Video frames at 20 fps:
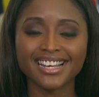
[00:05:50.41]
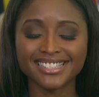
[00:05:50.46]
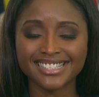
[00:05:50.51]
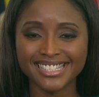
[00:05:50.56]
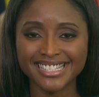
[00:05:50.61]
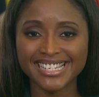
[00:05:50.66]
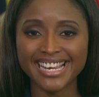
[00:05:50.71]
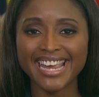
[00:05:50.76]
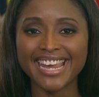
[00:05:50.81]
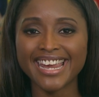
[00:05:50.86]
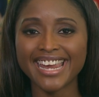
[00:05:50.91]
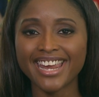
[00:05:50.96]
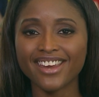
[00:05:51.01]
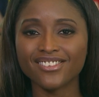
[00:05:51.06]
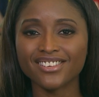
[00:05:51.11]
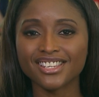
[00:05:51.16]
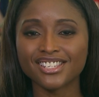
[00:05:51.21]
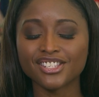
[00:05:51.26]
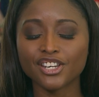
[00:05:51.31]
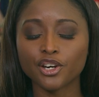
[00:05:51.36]
Today, here
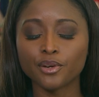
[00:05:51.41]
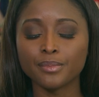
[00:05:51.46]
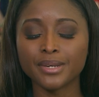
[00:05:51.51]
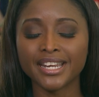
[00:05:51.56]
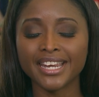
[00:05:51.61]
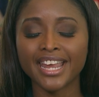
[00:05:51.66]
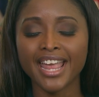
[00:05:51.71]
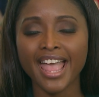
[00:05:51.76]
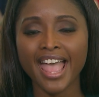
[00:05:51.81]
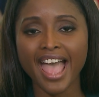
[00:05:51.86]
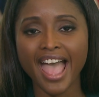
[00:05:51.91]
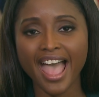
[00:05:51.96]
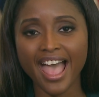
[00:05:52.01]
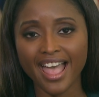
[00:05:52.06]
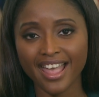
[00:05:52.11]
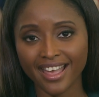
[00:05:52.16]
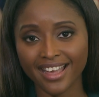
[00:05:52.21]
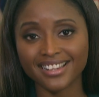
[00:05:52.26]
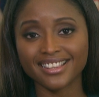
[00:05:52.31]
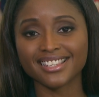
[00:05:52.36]
at the ceremony
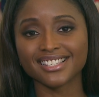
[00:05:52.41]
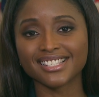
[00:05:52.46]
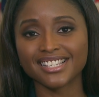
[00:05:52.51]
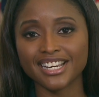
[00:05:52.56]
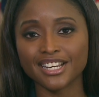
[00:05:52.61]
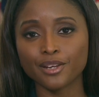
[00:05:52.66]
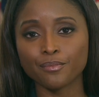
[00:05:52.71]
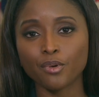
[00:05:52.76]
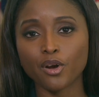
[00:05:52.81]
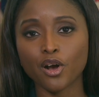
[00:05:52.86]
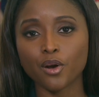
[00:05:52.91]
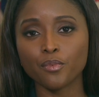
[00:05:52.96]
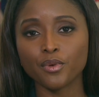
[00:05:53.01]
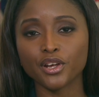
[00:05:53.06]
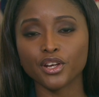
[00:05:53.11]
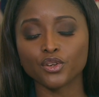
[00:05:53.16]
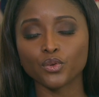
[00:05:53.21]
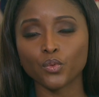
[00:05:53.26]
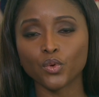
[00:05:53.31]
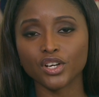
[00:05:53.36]
at the State
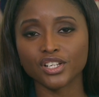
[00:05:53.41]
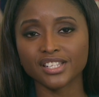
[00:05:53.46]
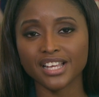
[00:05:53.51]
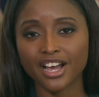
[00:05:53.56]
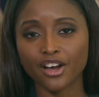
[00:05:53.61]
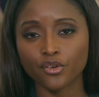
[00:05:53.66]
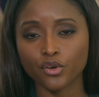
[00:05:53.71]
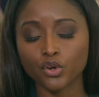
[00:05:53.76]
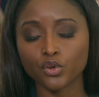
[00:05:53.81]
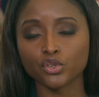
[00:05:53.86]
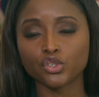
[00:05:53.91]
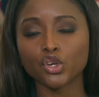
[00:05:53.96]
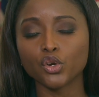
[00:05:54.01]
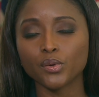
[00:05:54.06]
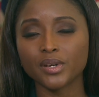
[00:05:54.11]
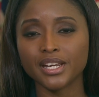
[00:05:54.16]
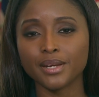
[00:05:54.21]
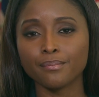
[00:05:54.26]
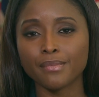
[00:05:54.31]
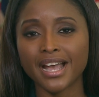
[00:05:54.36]
Department, was our own
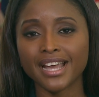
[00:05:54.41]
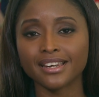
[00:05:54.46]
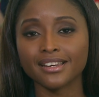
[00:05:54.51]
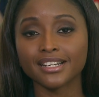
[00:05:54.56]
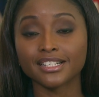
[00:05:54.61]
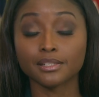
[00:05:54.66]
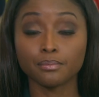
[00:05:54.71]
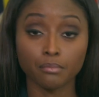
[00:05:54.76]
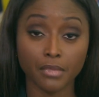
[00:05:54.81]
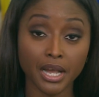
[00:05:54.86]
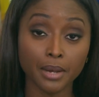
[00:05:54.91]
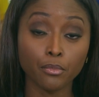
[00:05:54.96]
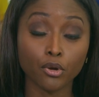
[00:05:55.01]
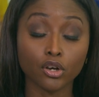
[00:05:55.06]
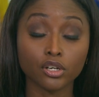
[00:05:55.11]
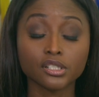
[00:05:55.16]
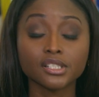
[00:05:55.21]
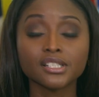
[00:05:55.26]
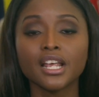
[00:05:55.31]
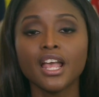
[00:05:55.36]
Tony Maddox, my
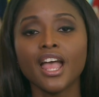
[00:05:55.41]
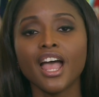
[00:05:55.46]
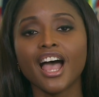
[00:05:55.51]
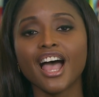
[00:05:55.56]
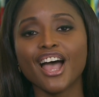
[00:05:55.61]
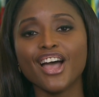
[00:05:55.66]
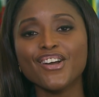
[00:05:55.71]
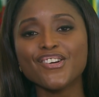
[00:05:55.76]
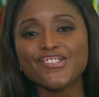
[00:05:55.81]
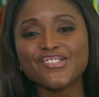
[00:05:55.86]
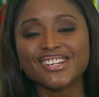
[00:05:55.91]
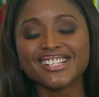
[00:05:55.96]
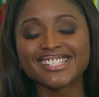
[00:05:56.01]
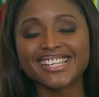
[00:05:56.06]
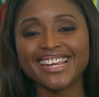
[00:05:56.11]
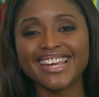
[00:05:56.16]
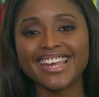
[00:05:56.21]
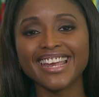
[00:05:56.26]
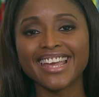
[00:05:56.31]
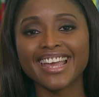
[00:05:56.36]
boss, who was
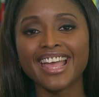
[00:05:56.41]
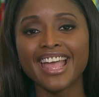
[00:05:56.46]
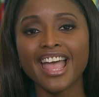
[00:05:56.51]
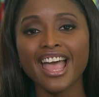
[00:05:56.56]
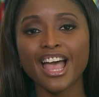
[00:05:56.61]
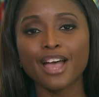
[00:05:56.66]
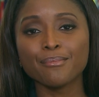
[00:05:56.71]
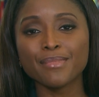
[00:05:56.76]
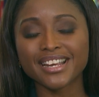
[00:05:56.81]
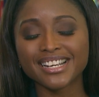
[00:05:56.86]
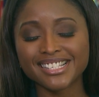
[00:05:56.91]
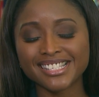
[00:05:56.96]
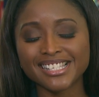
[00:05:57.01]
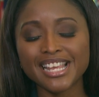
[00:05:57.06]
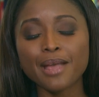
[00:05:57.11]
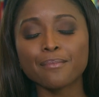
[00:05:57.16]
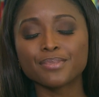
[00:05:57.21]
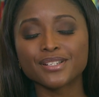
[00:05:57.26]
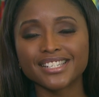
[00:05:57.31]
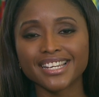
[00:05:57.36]
here
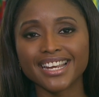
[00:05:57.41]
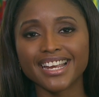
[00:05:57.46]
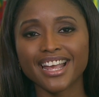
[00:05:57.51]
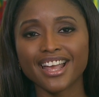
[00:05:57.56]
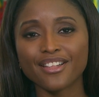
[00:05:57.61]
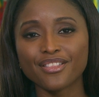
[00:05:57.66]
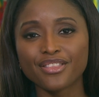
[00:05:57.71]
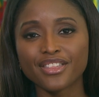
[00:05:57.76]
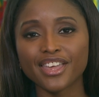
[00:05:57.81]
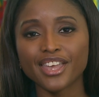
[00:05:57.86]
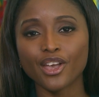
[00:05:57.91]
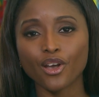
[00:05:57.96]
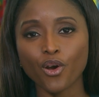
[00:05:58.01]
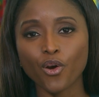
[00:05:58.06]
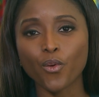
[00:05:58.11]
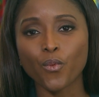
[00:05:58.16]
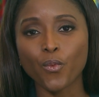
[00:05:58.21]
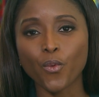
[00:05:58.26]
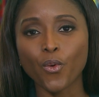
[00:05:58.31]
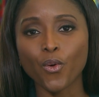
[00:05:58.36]
accepting the
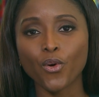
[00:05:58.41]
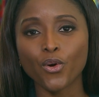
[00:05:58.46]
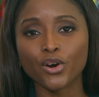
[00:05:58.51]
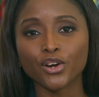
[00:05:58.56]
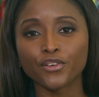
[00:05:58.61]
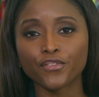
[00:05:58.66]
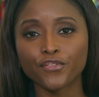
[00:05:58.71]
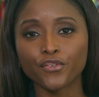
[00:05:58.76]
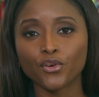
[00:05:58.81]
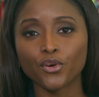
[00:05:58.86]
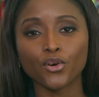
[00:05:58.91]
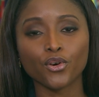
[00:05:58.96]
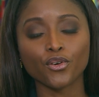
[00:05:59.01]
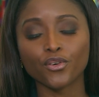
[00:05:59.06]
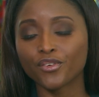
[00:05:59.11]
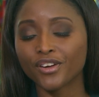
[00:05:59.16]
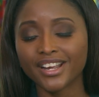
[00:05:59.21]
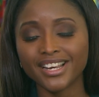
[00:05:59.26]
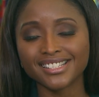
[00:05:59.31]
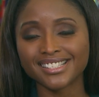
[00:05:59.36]
award
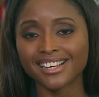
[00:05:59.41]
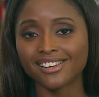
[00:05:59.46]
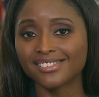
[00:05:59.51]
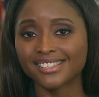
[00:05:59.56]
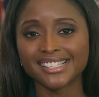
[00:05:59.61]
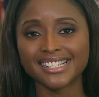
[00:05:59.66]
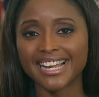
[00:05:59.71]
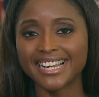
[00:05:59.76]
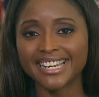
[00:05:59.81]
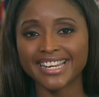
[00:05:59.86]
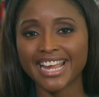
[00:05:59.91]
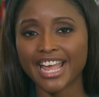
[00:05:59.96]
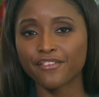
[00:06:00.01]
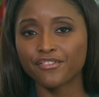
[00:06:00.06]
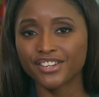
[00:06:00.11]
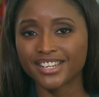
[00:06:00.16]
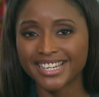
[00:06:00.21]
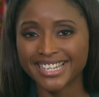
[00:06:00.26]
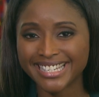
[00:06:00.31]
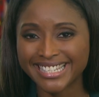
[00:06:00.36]
for his outstanding
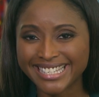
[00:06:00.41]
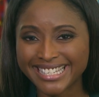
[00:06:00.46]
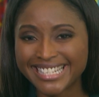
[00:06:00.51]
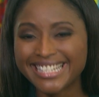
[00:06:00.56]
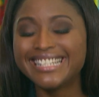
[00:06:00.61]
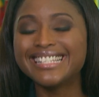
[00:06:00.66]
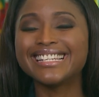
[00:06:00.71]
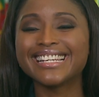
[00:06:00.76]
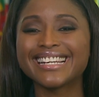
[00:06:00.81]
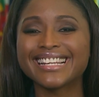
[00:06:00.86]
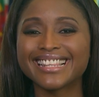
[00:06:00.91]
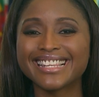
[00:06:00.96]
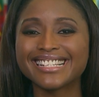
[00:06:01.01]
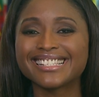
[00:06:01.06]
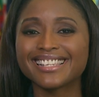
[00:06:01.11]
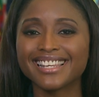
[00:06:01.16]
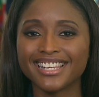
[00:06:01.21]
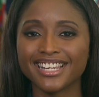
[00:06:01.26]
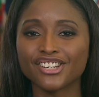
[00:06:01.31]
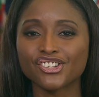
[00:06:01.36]
effort in leading
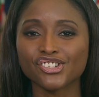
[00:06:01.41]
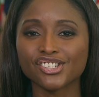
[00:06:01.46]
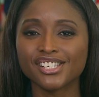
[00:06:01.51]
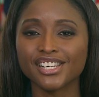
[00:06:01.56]
this initiative.